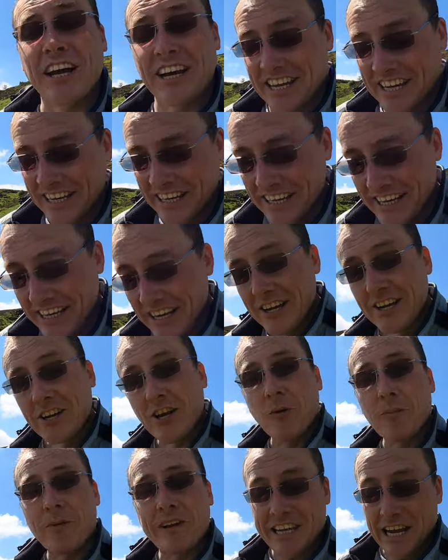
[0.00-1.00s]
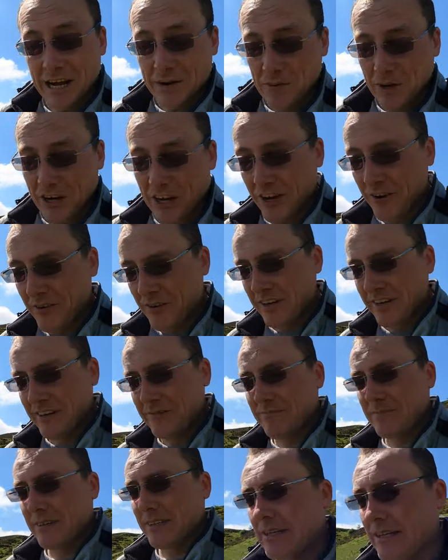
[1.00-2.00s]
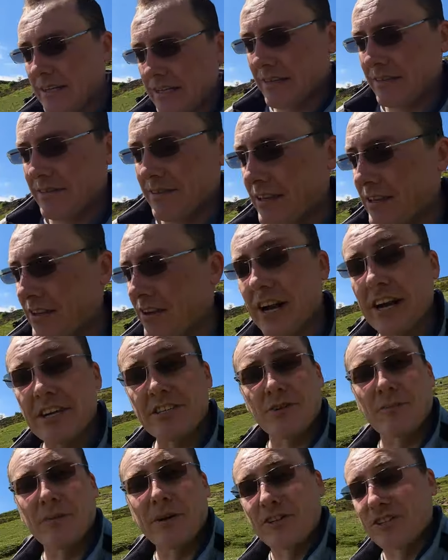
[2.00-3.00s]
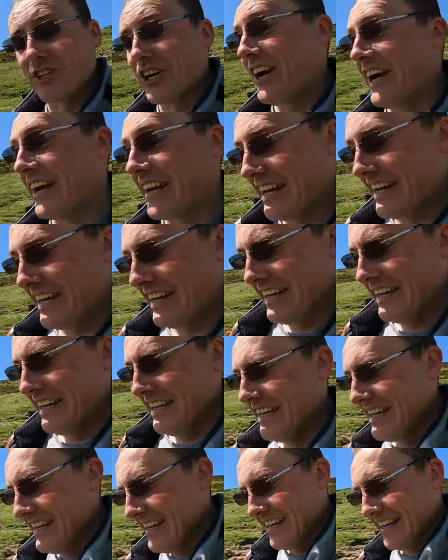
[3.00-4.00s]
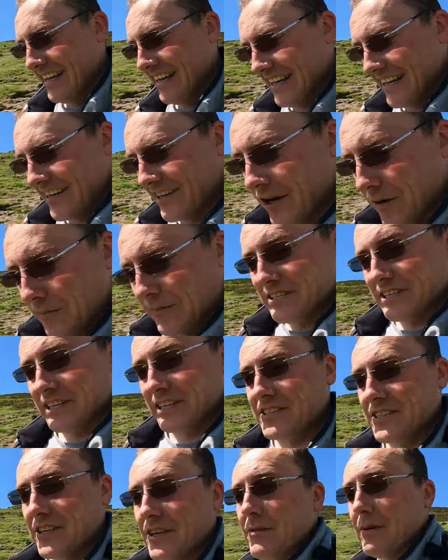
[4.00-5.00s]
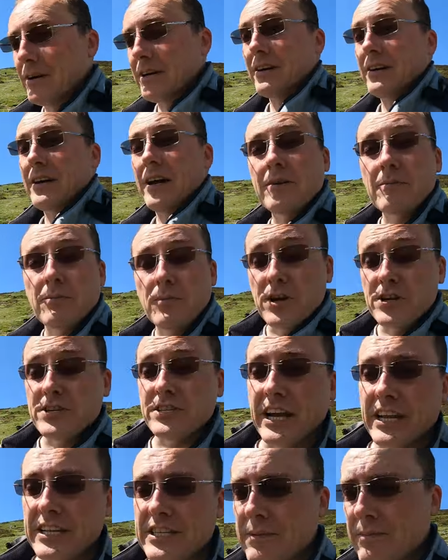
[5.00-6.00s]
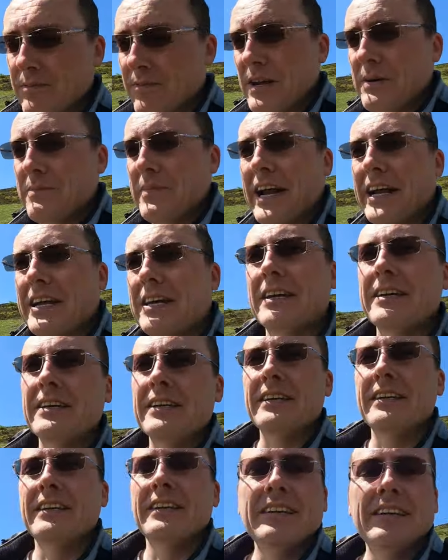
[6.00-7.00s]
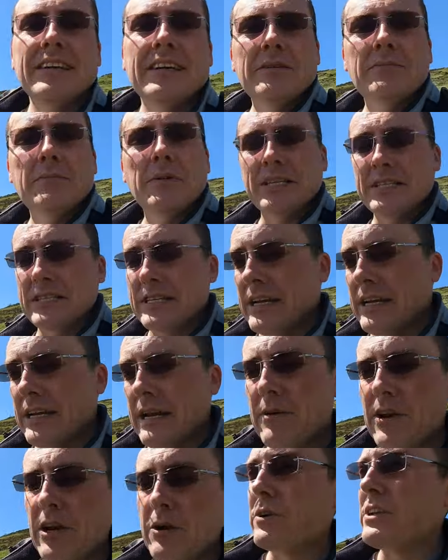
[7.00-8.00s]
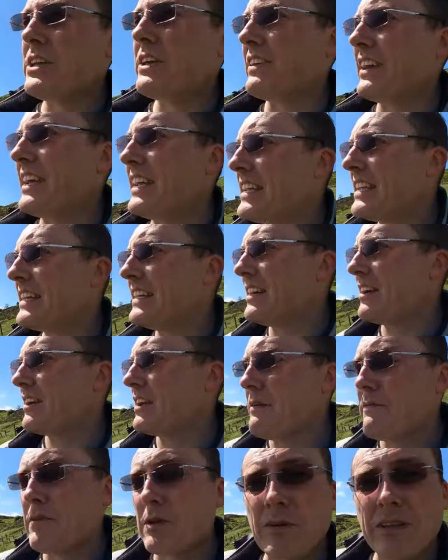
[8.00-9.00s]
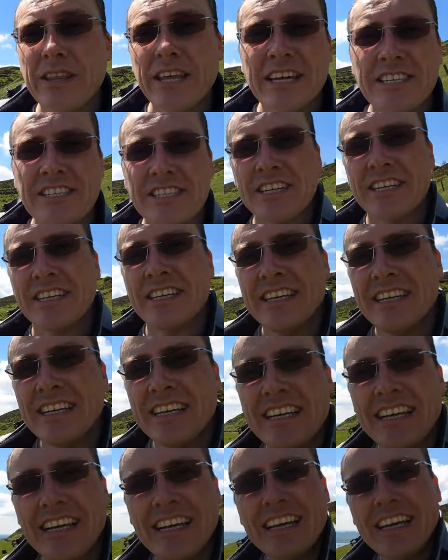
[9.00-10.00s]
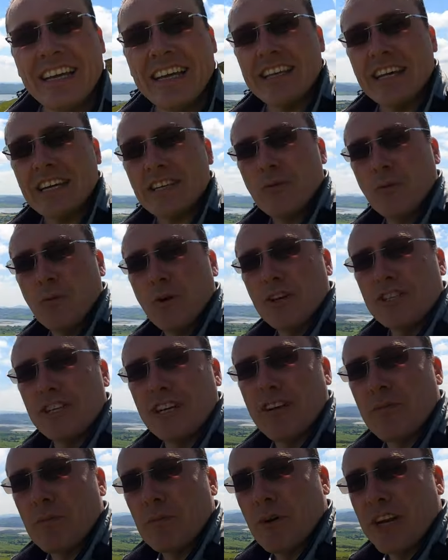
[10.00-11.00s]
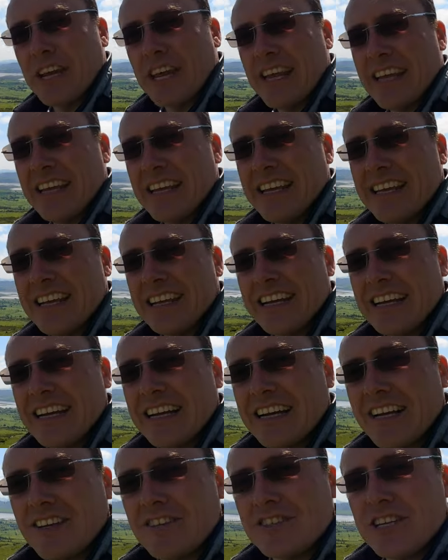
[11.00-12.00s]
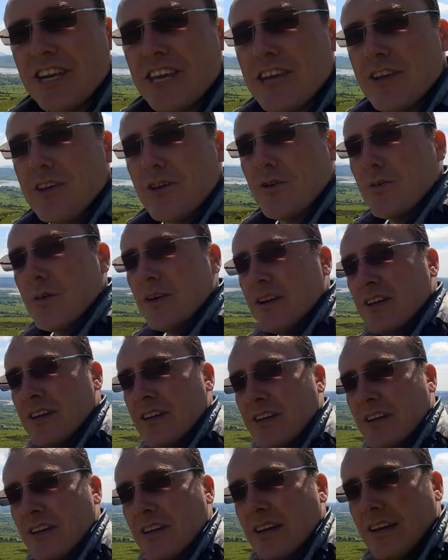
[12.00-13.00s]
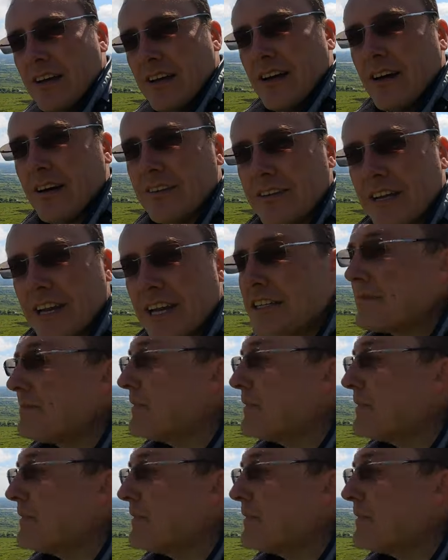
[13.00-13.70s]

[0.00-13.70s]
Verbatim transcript: like comment down below um, uh, you guys are a bit shy uh, commenting so uh, I'd appreciate some feedback but uh, let me know what you think I'll leave you with this thanks for watching everybody and I'll see you on the next